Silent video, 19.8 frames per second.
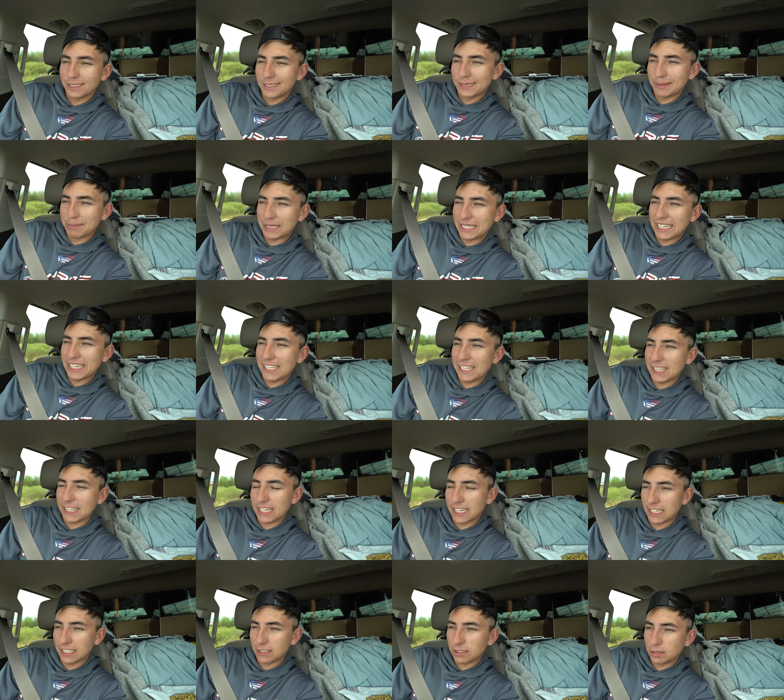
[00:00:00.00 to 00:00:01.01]
Some key
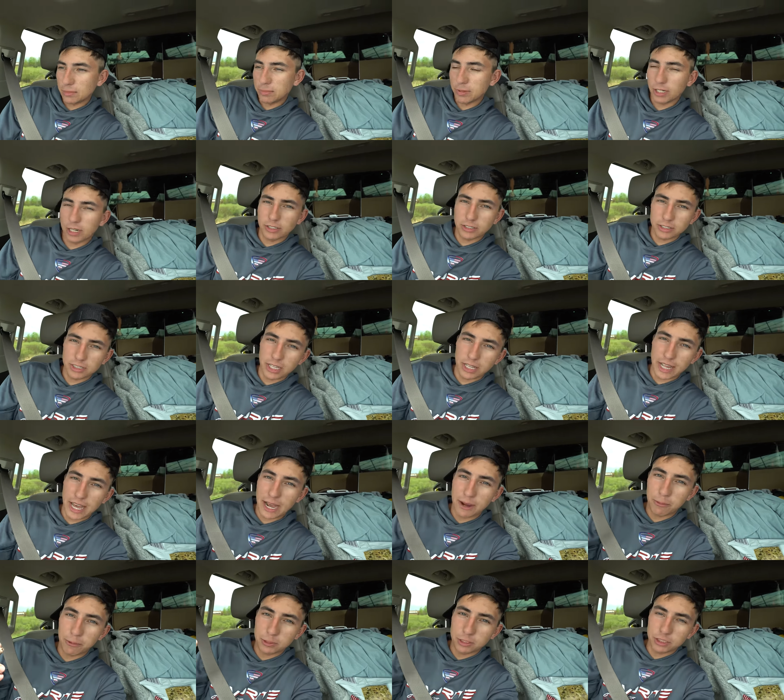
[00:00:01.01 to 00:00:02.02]
things. But other than
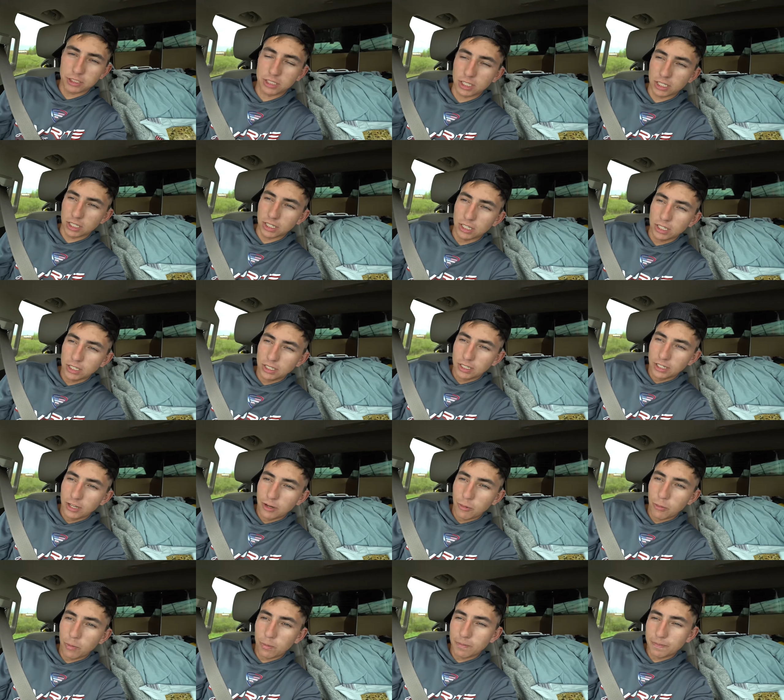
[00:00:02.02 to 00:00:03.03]
that, tampons.
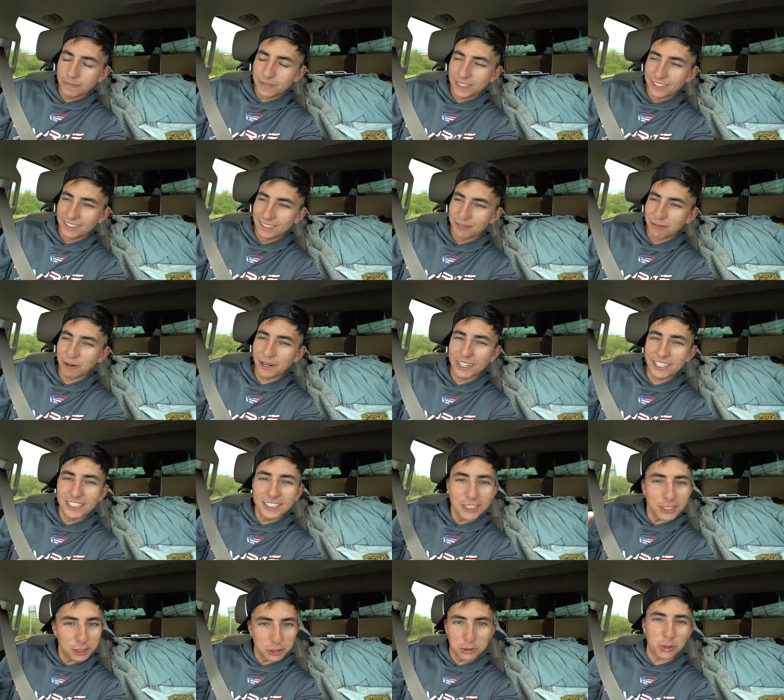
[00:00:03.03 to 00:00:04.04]
we're
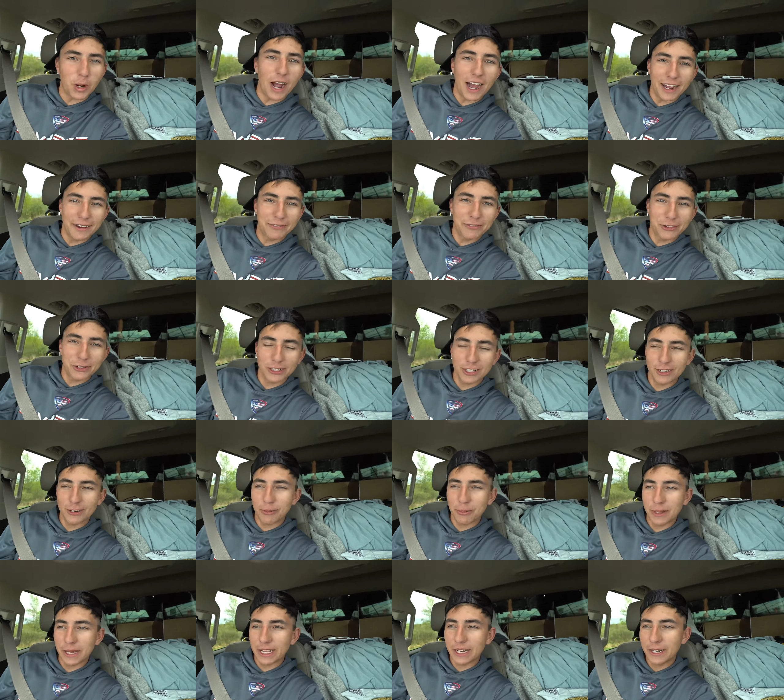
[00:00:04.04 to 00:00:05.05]
gonna just drive for a
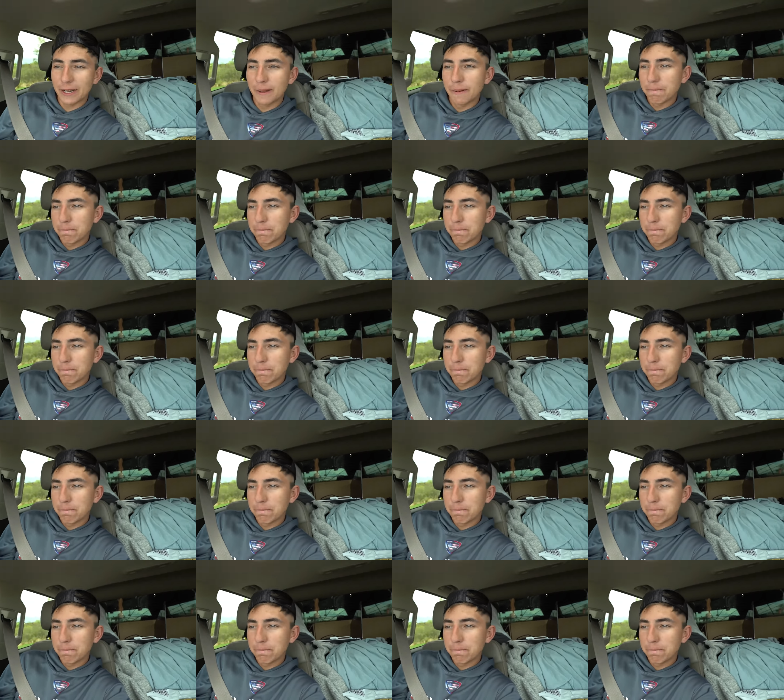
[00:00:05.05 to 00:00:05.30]
little bit.